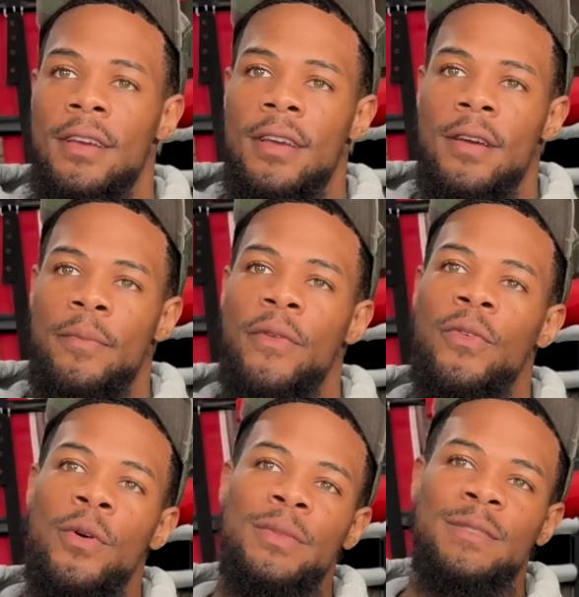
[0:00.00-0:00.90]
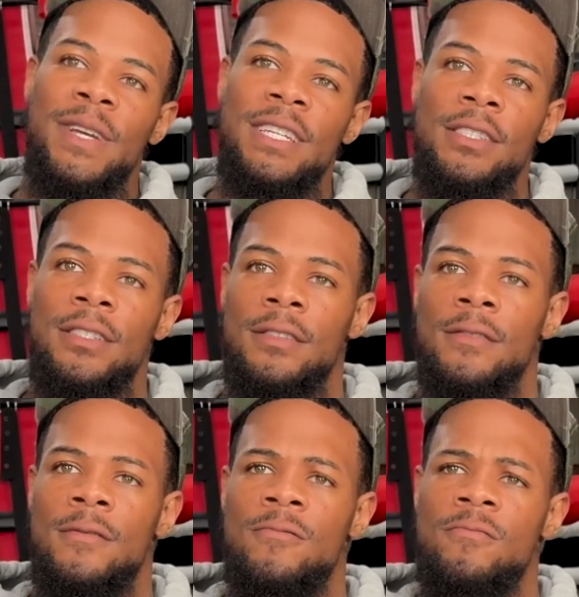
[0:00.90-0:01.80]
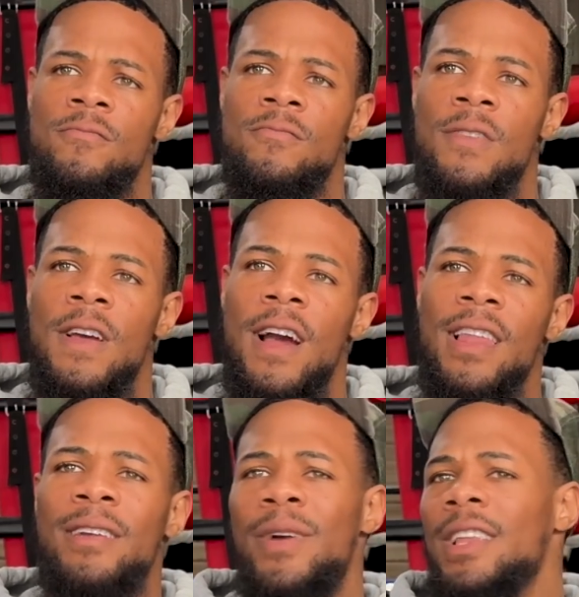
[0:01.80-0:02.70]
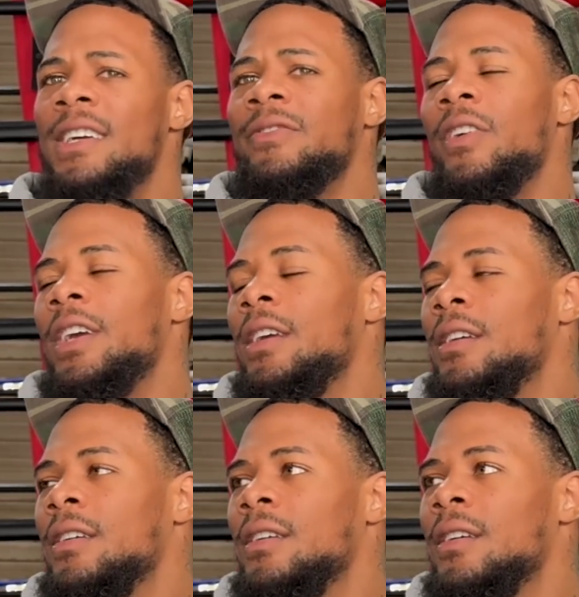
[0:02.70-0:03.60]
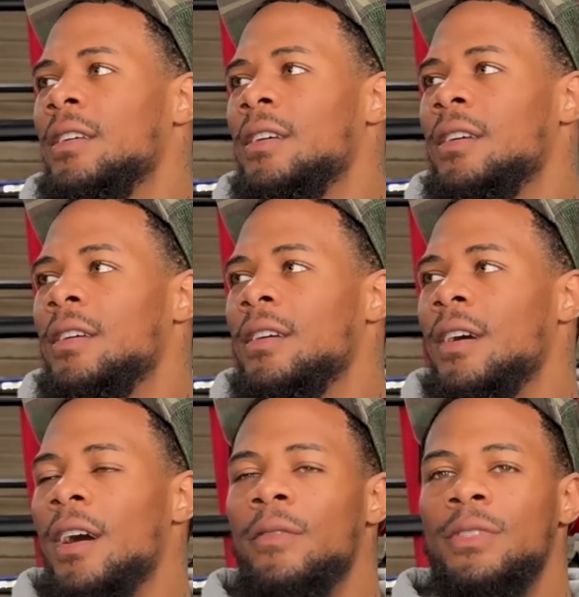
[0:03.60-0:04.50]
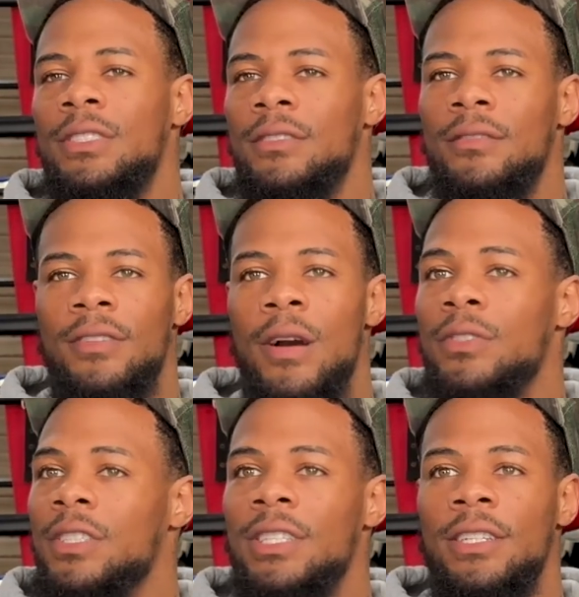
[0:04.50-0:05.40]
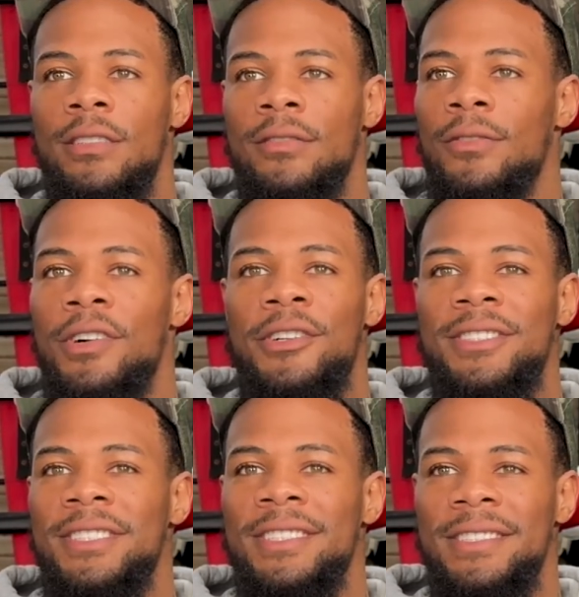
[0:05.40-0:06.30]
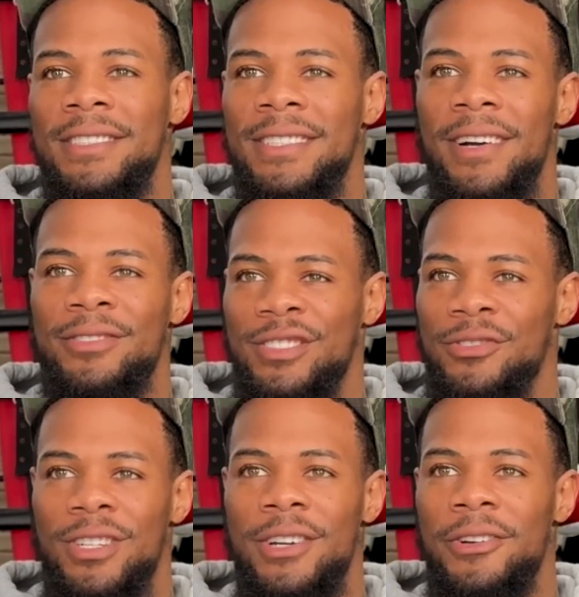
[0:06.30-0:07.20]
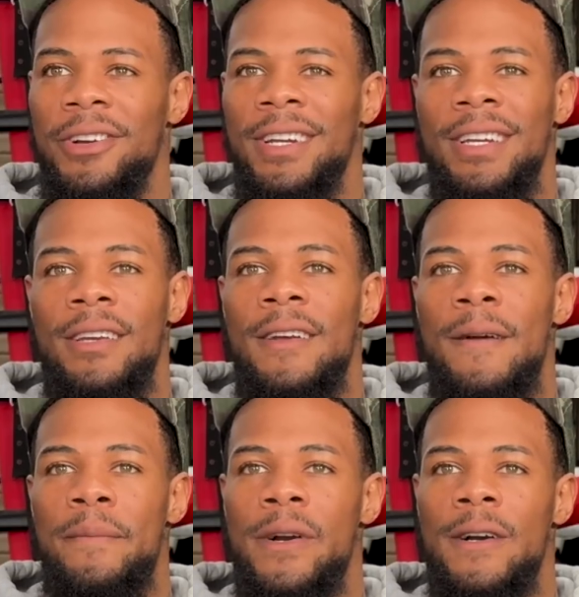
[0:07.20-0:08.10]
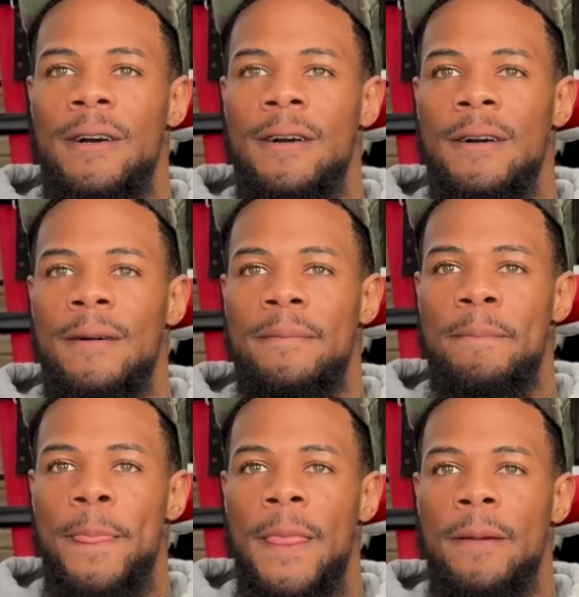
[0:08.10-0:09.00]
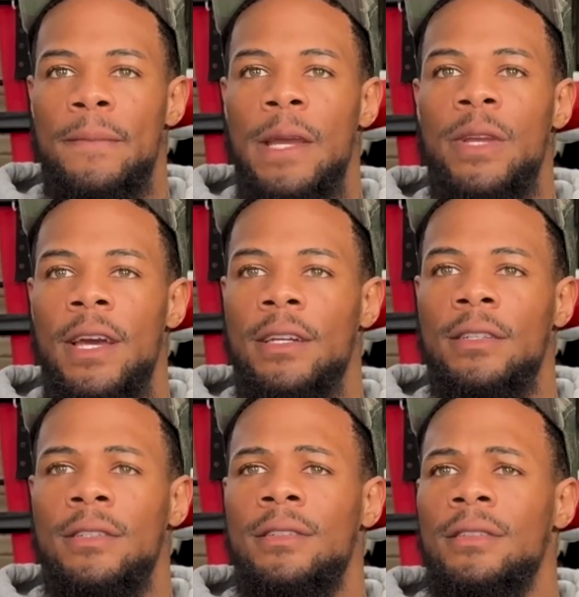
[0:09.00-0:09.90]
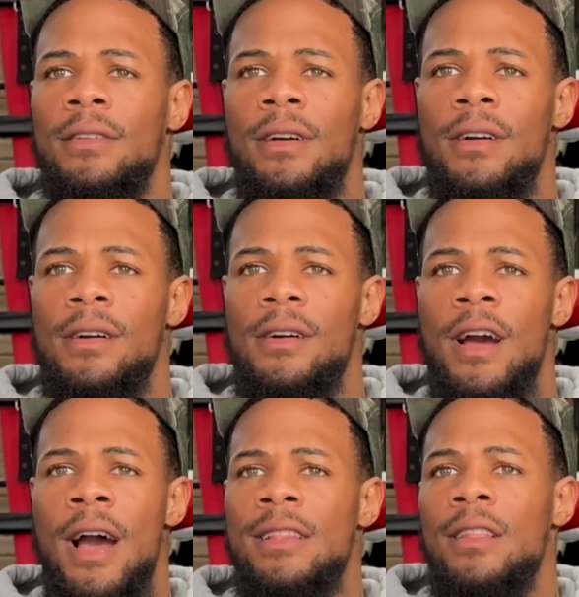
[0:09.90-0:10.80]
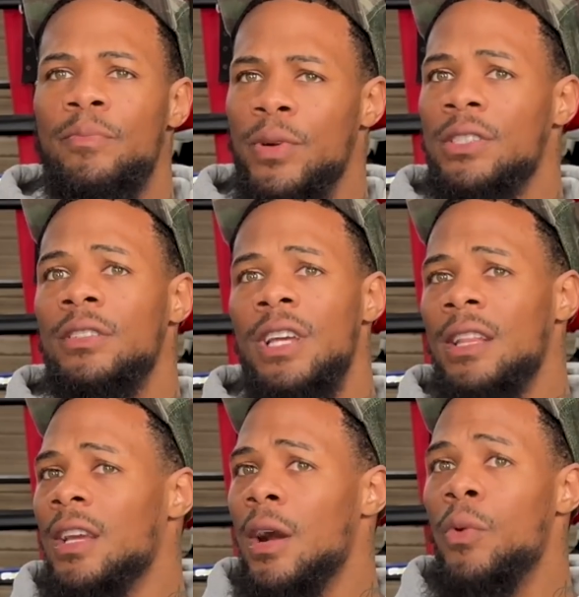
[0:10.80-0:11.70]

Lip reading: Performance-based? I like my last fight. I was clicking on all cylinders. I was on go. But maybe Hector. Personally, I think I won